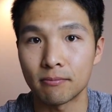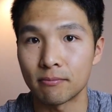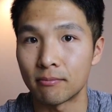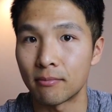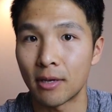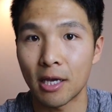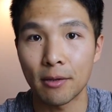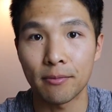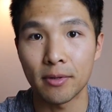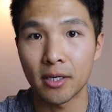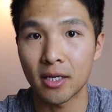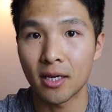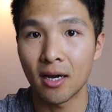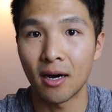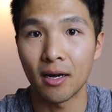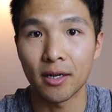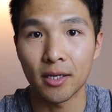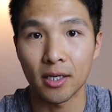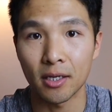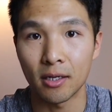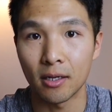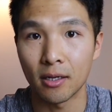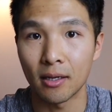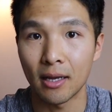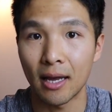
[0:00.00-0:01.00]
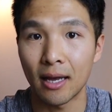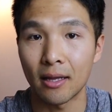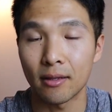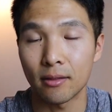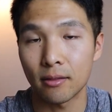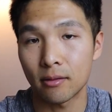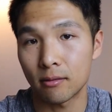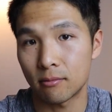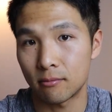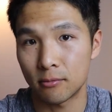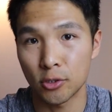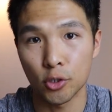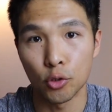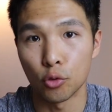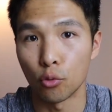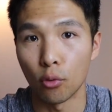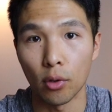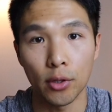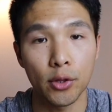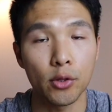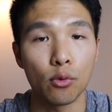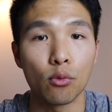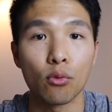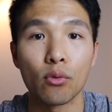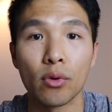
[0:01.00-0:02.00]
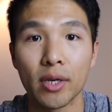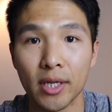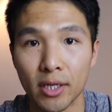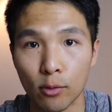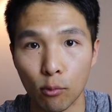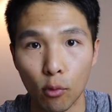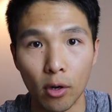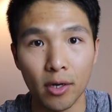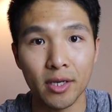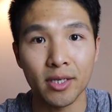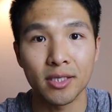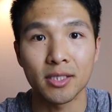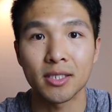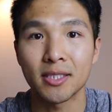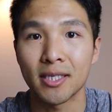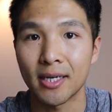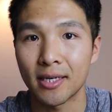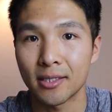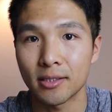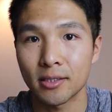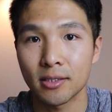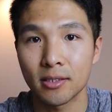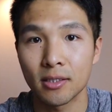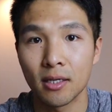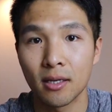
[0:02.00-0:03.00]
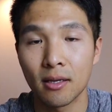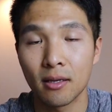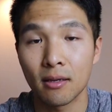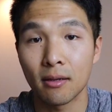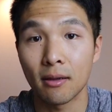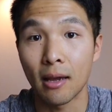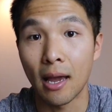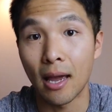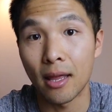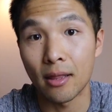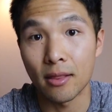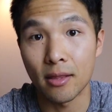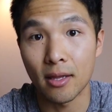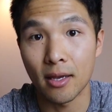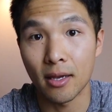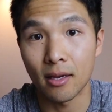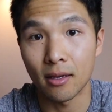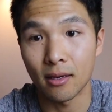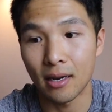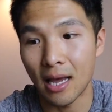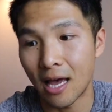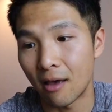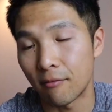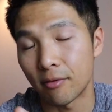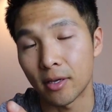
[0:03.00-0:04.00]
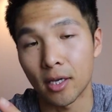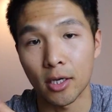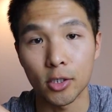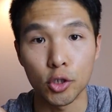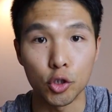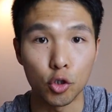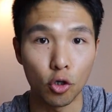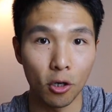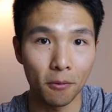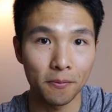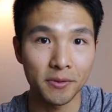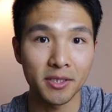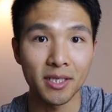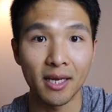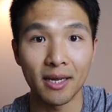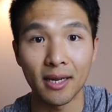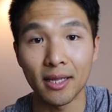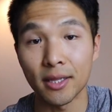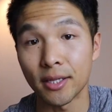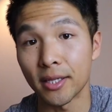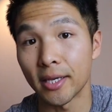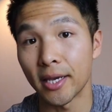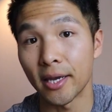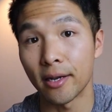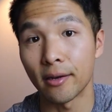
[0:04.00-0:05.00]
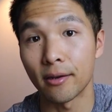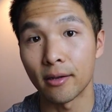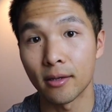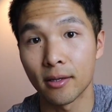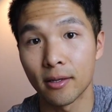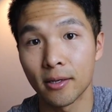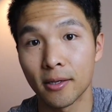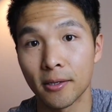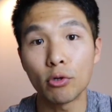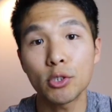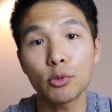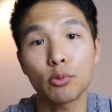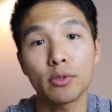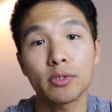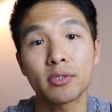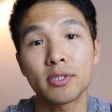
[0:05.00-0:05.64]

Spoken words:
maybe cutting it at 2 or 3 working sets and then having a drop set at the end, which will